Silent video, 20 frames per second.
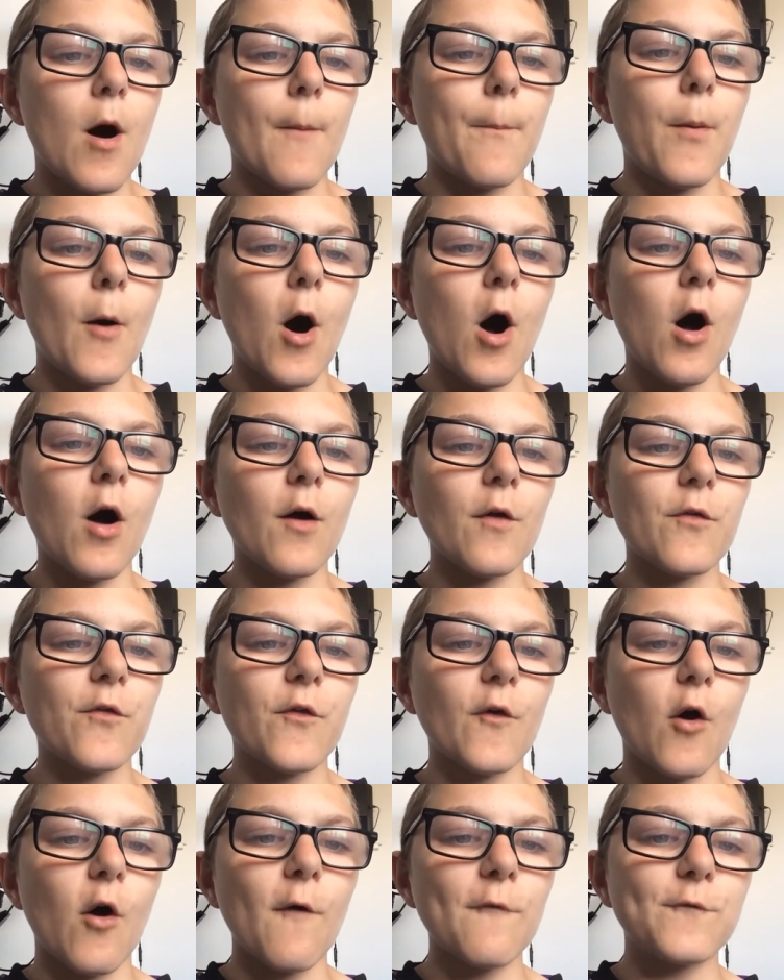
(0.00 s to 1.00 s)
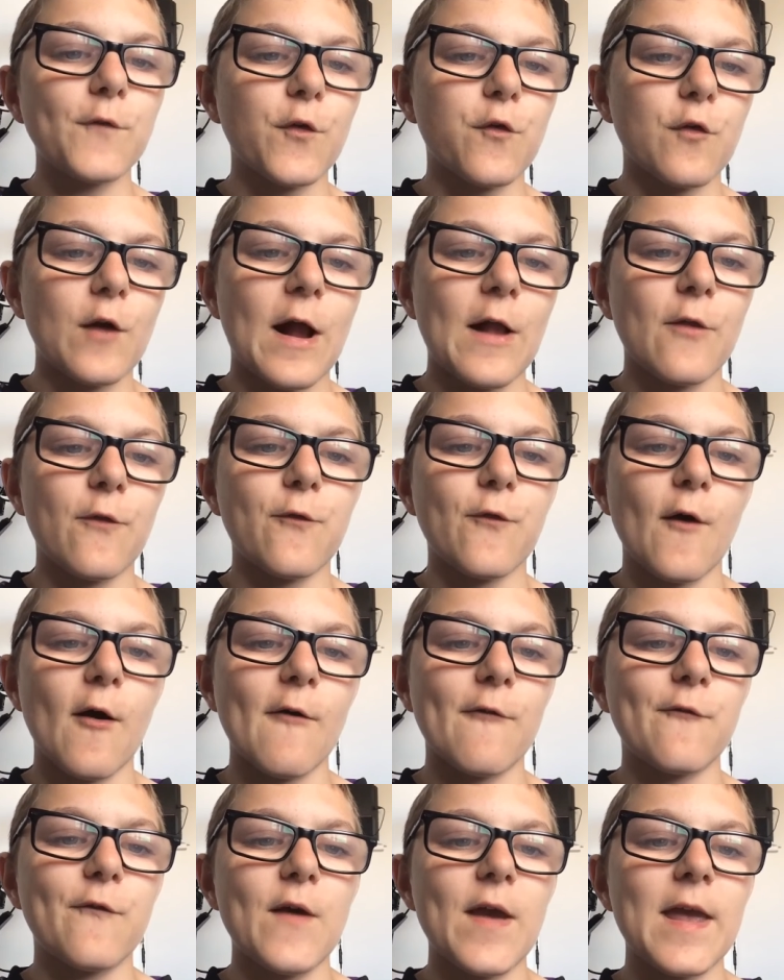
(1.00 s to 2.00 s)
A part of the
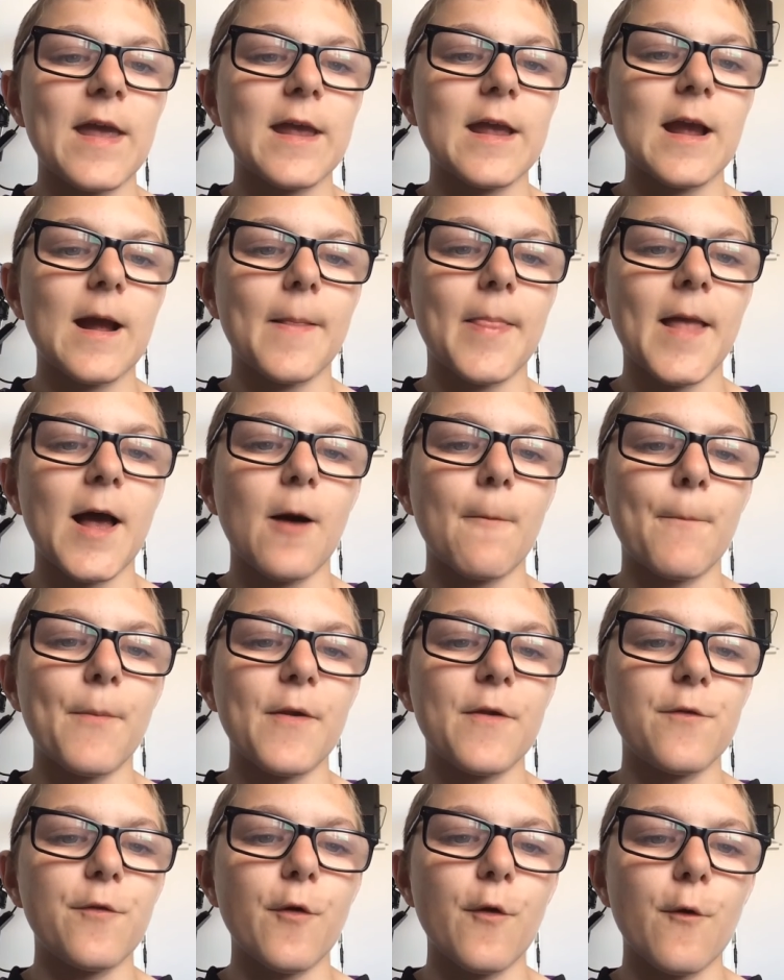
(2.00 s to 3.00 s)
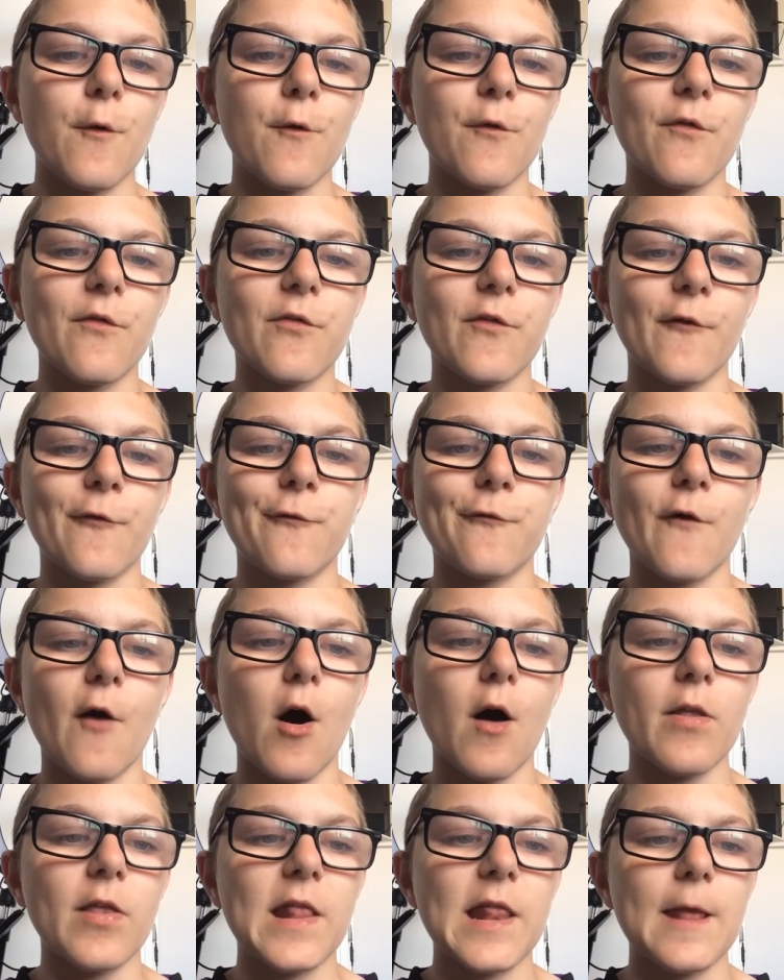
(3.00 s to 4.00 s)
transfer fee can now be used to
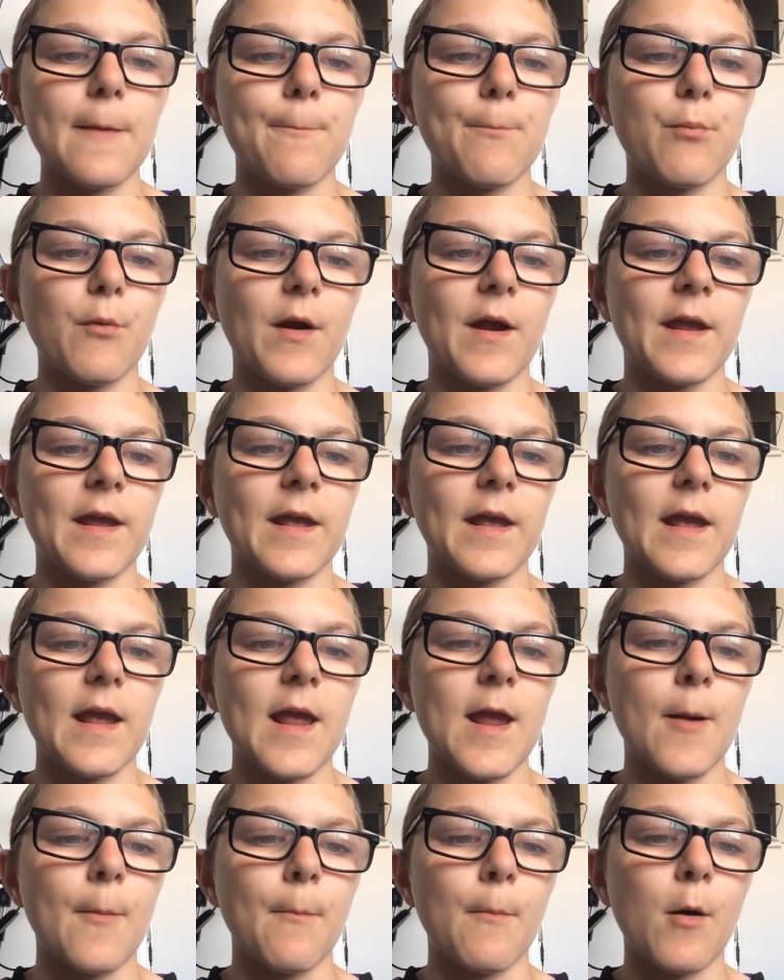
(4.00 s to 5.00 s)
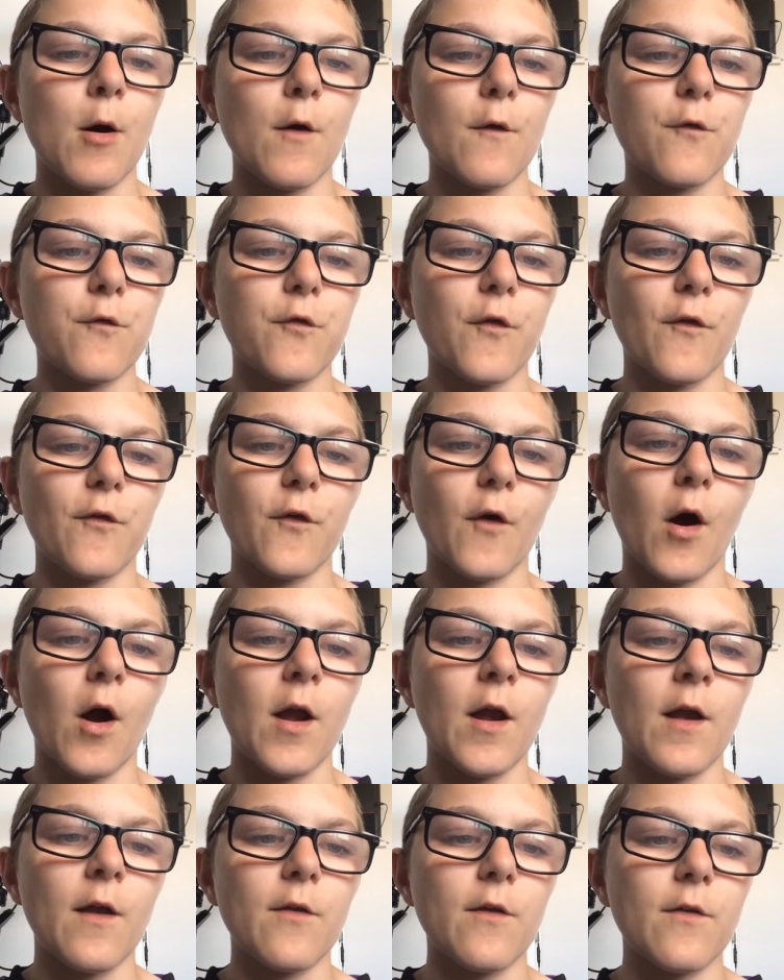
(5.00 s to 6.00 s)
finally bring in
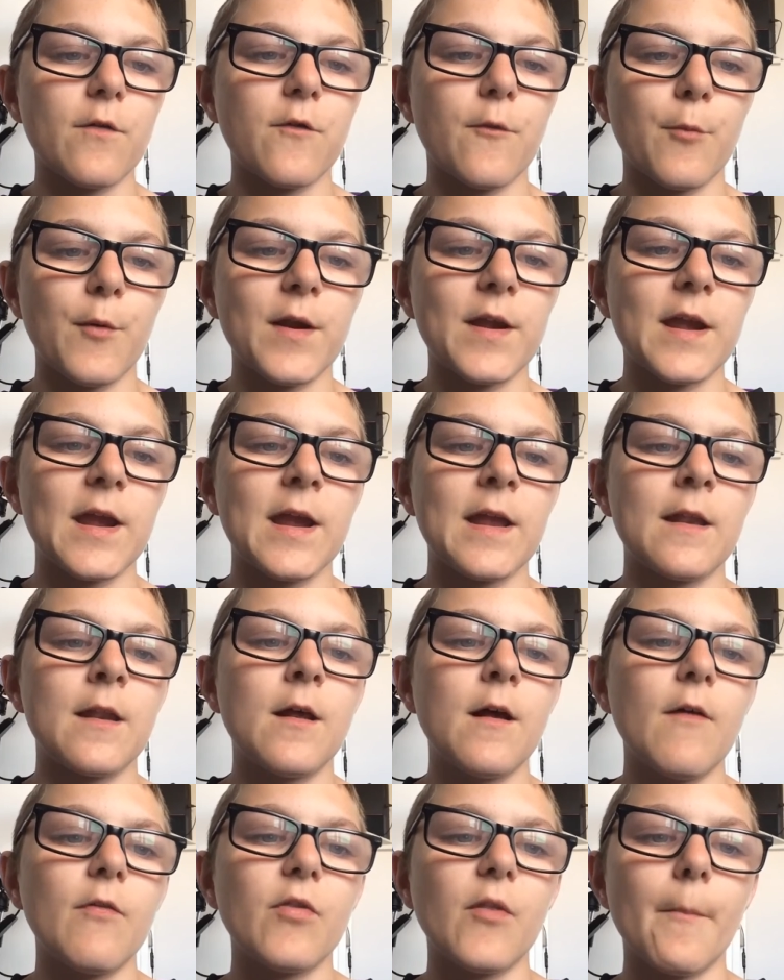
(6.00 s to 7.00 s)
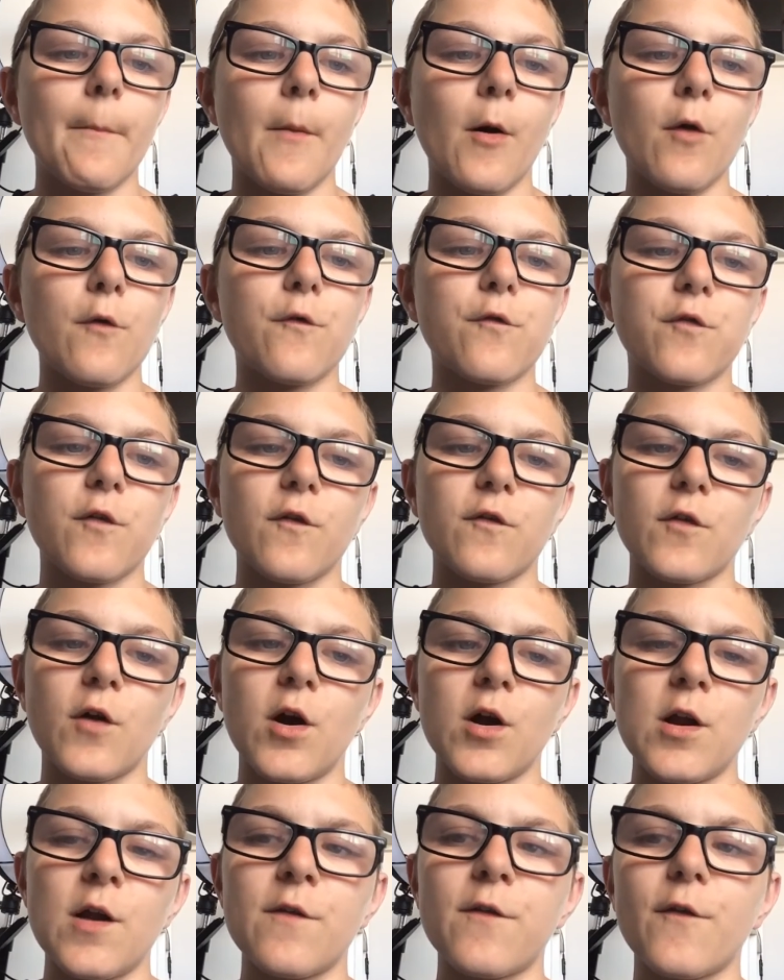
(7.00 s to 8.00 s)
the much
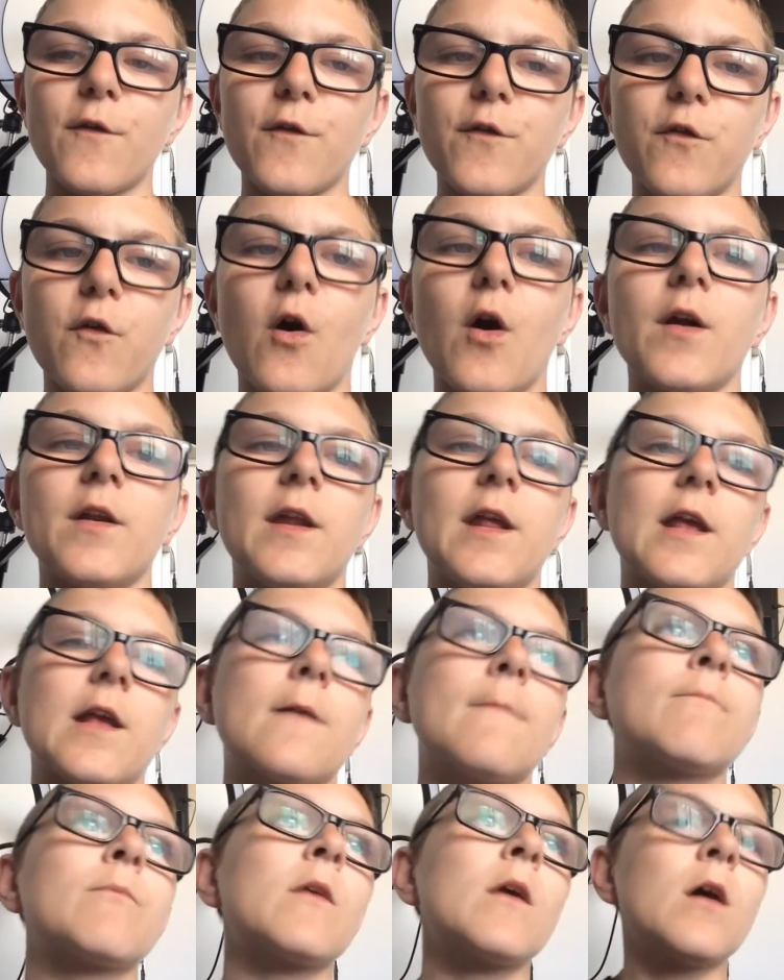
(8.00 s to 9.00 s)
desired signing.